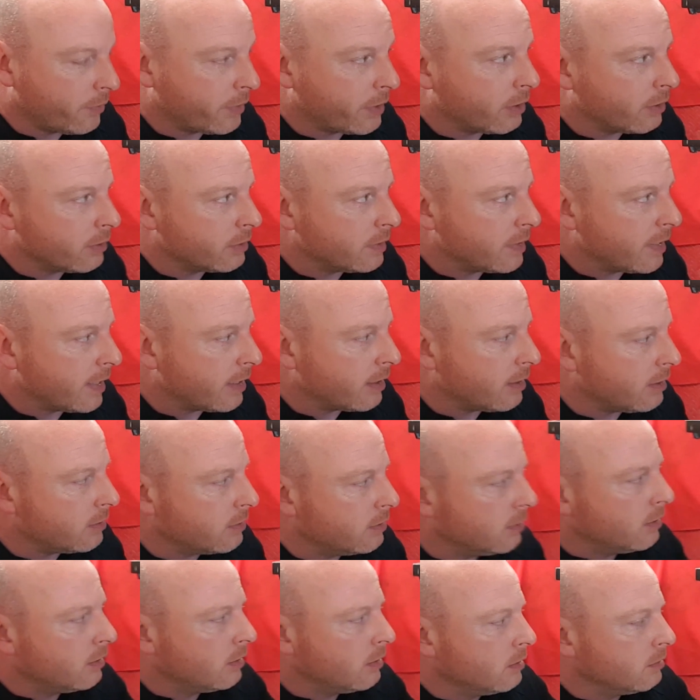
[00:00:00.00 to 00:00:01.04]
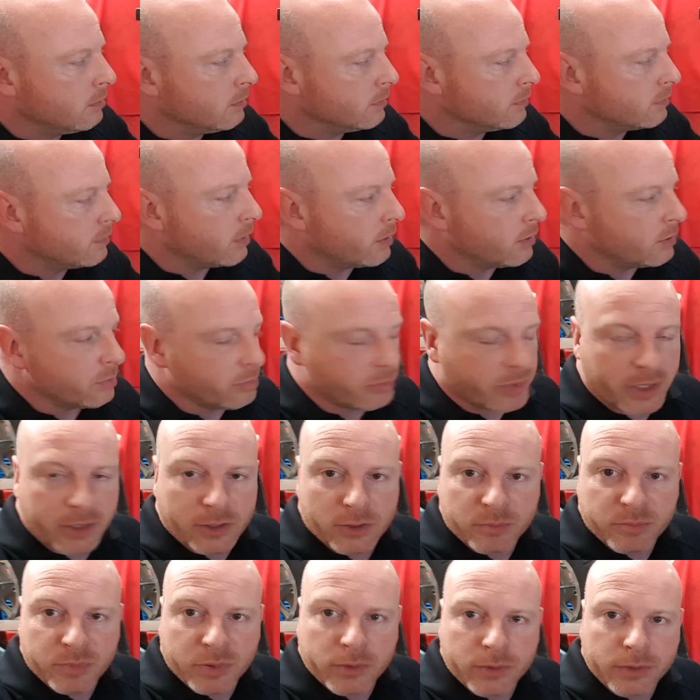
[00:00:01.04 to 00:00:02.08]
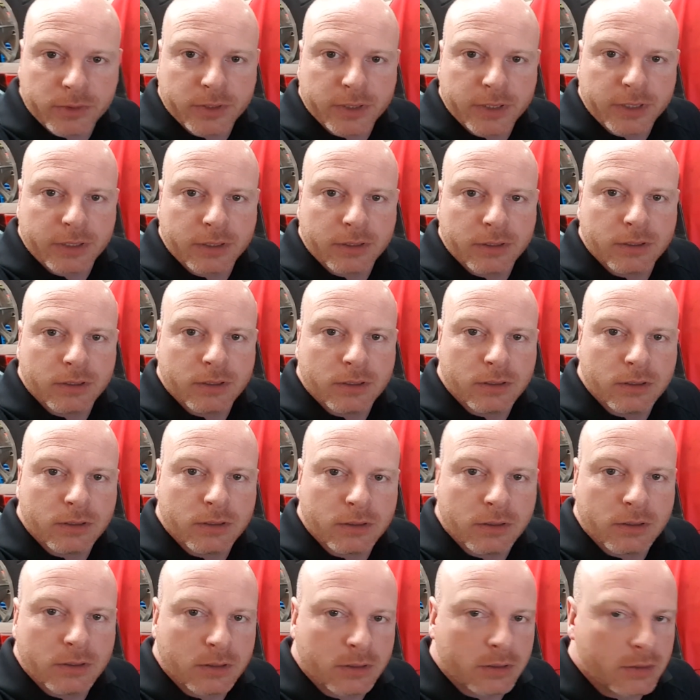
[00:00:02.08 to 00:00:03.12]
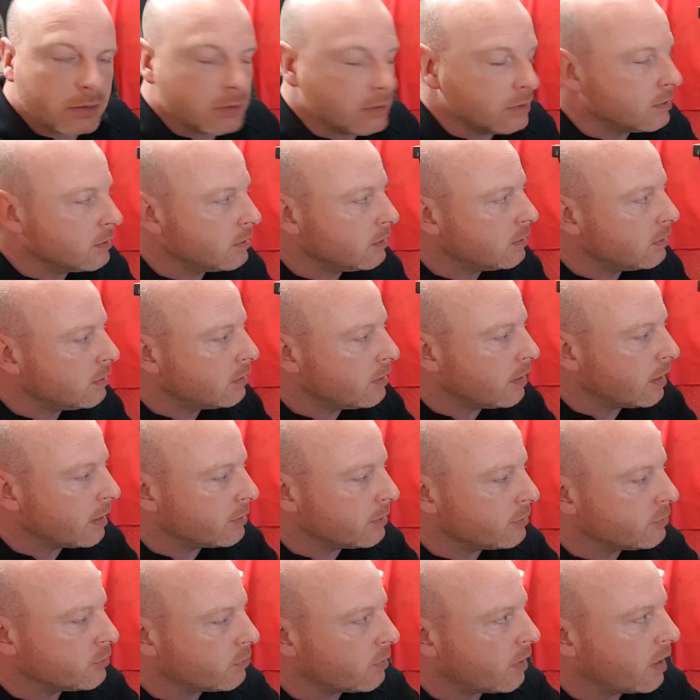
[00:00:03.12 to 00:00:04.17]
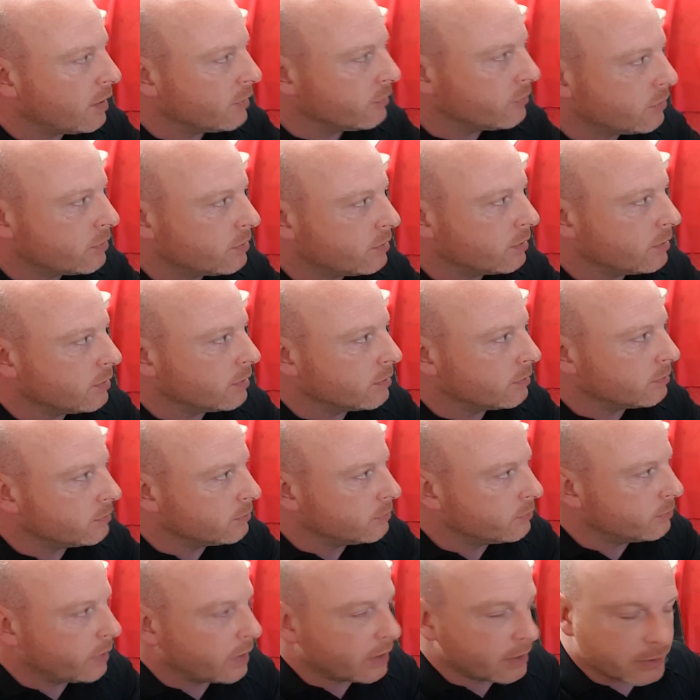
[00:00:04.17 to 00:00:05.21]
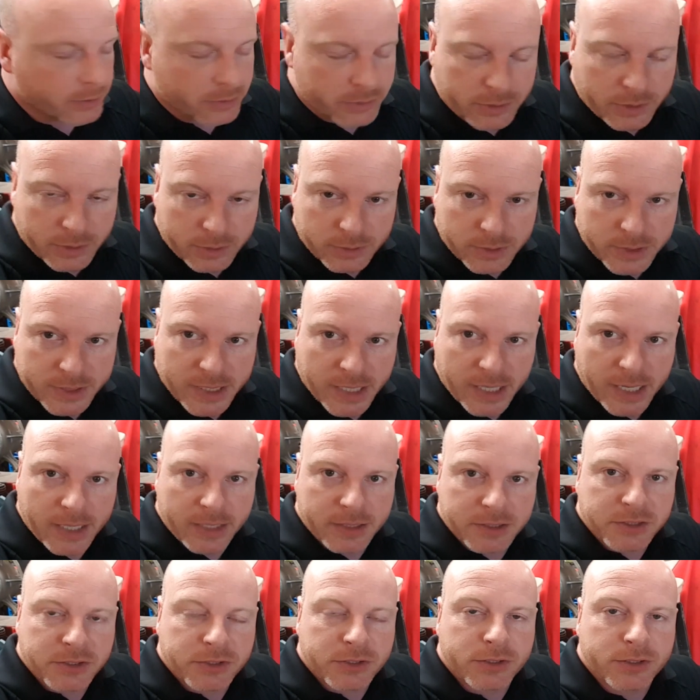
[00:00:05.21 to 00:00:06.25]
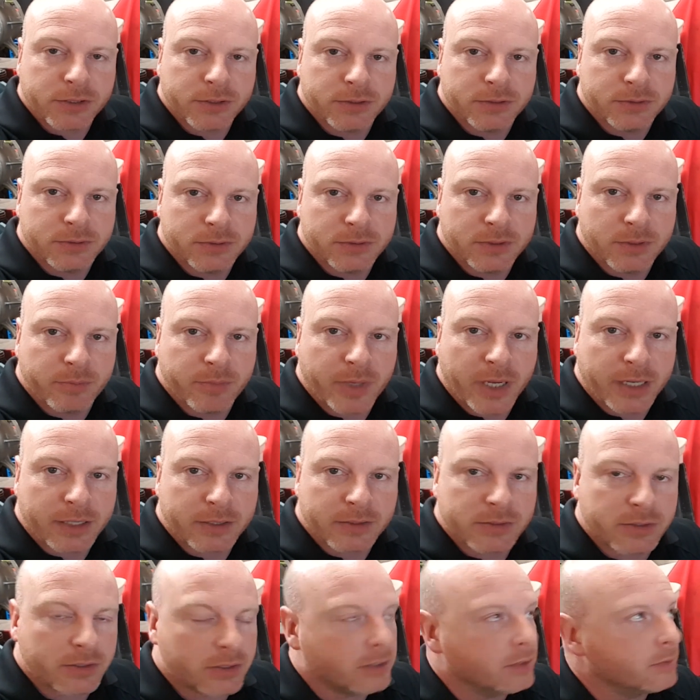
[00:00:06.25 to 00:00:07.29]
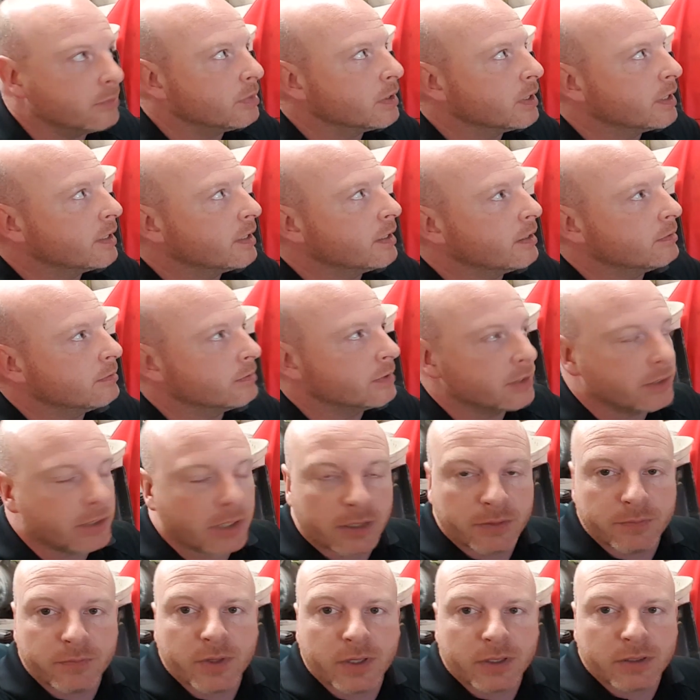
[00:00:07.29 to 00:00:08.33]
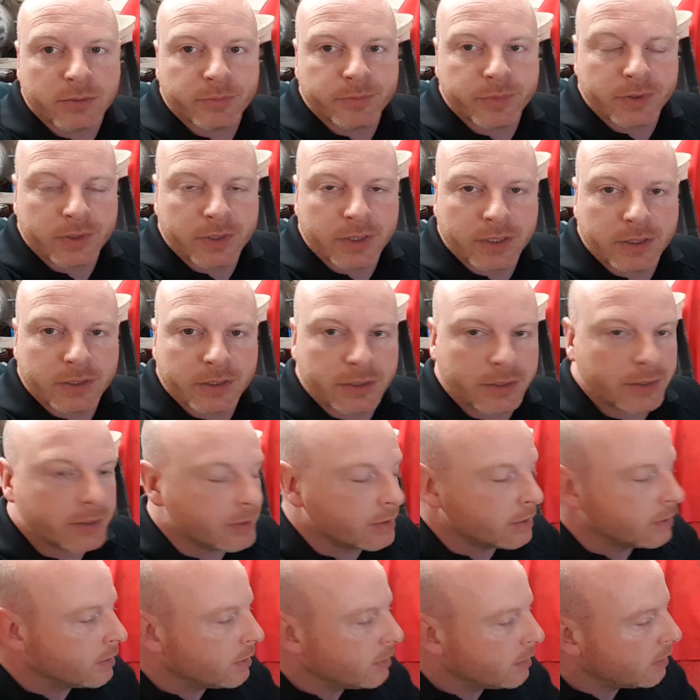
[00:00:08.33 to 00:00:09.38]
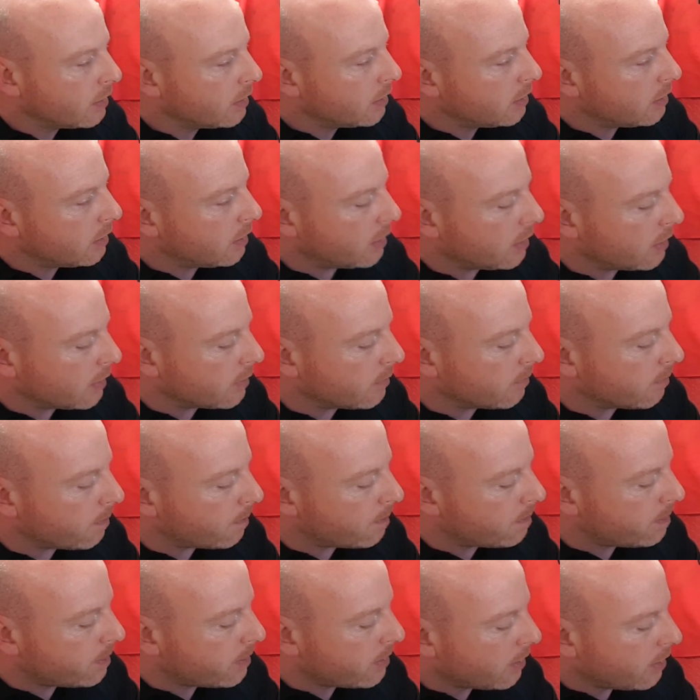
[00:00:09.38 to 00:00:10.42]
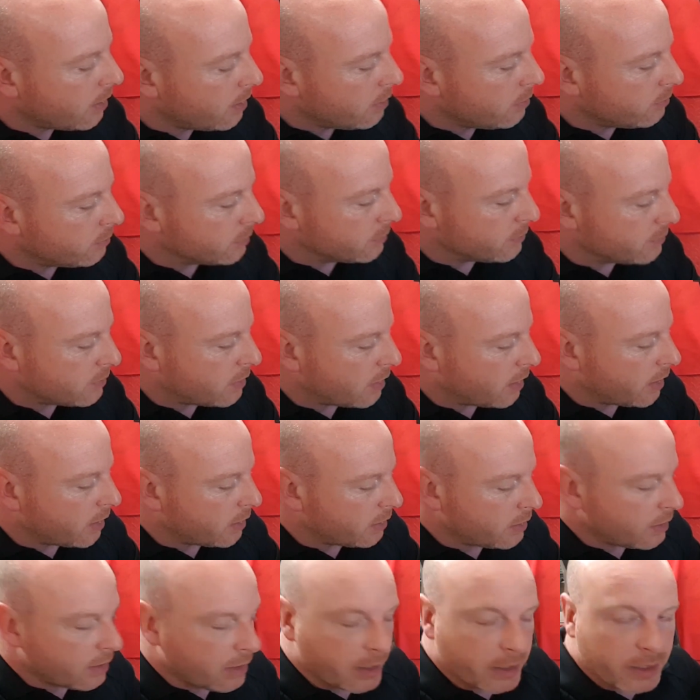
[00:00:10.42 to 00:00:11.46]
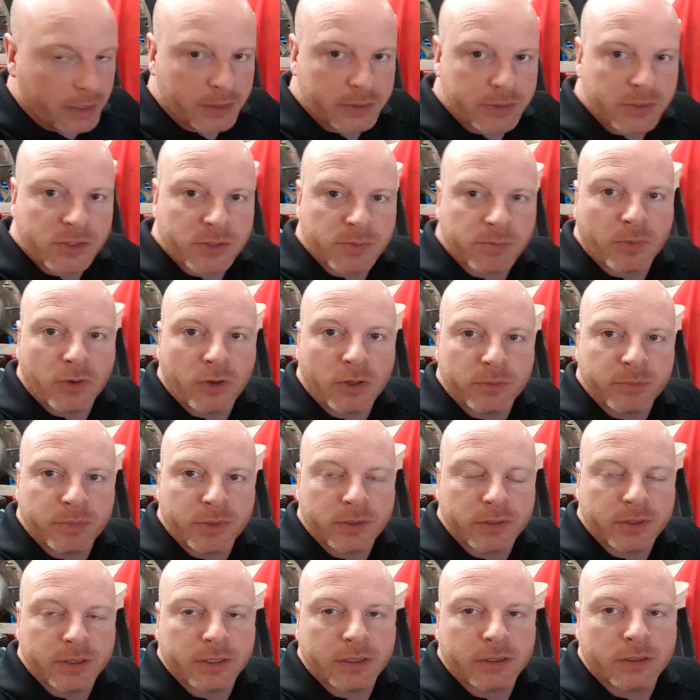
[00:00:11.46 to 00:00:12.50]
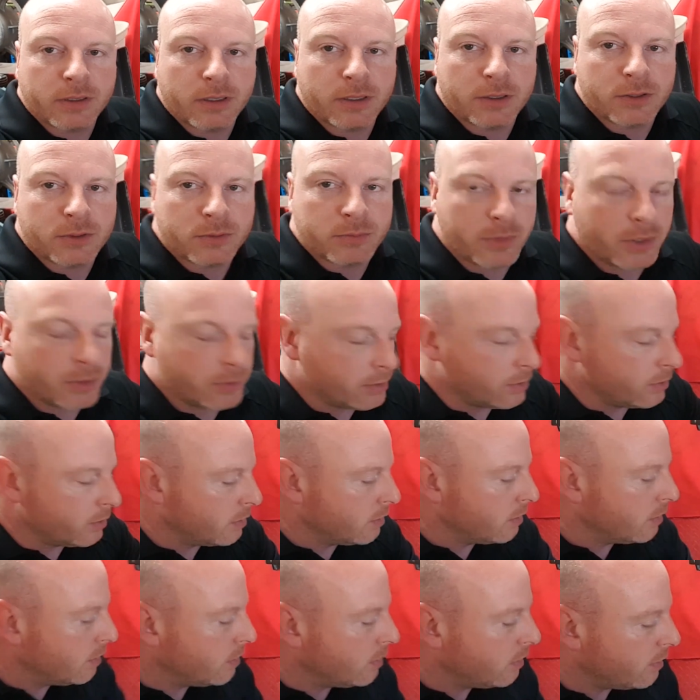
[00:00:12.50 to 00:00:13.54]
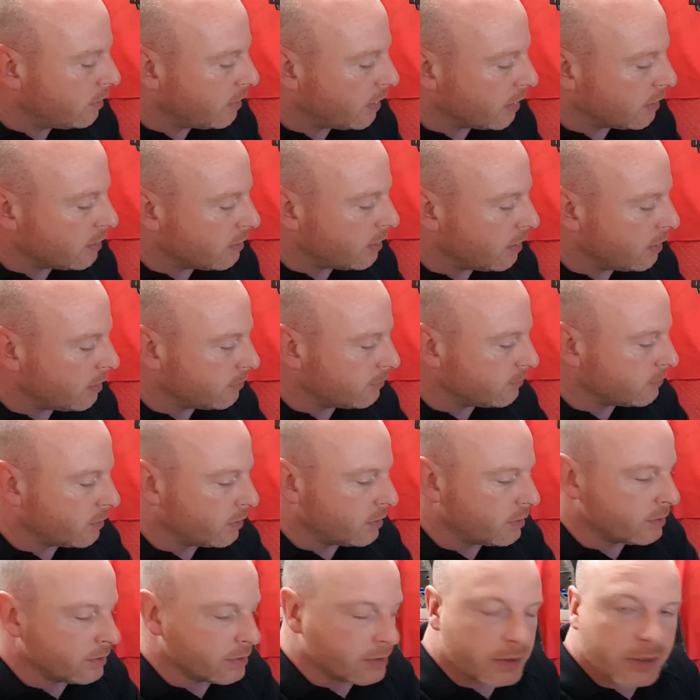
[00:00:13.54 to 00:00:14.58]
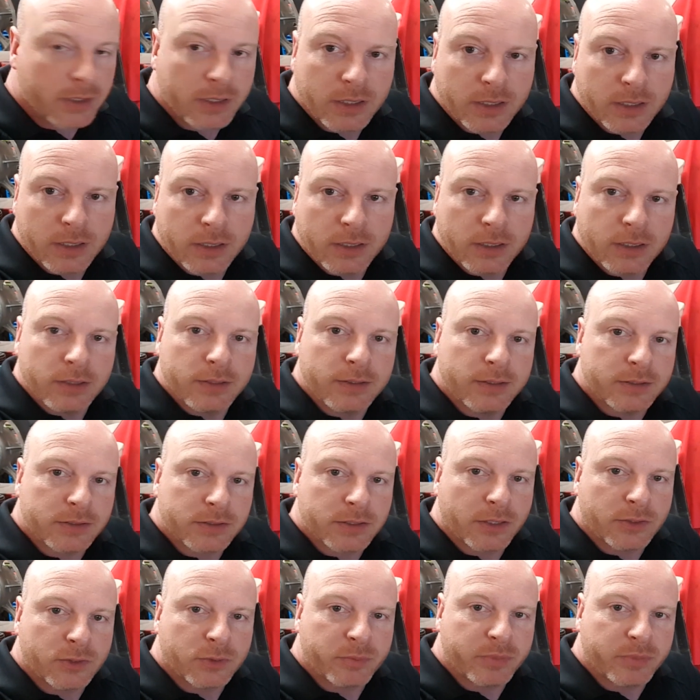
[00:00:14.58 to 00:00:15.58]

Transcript: we are now. We've got our bigger pulley that drives the wheels that are attached to the bandsaw blade, which I've yet to put in here. Um, we've got a small pulley on our motor that then runs this other